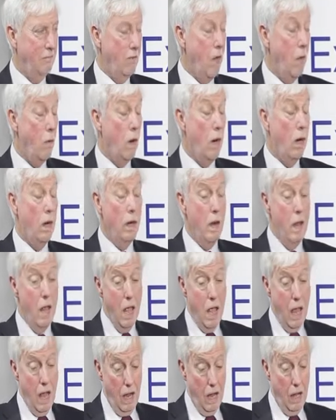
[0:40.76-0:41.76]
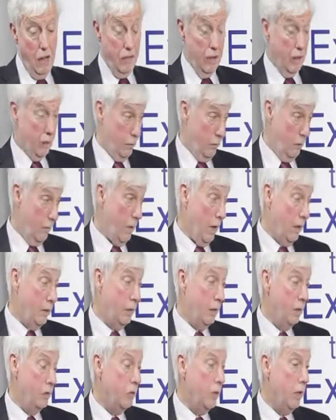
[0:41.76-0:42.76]
Right. Thanks for
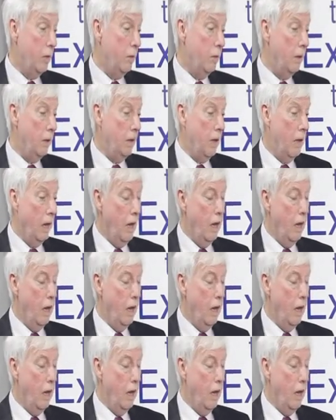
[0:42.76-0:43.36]
inviting us anyway.